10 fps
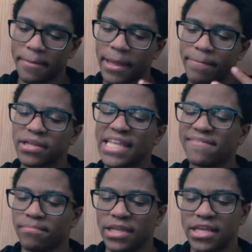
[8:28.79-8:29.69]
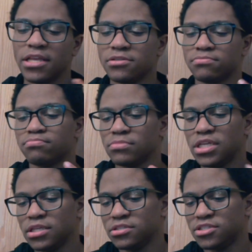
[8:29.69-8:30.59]
like believably he's
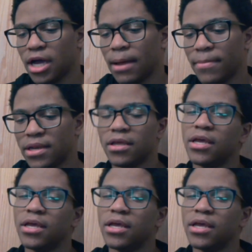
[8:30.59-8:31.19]
he's dumb and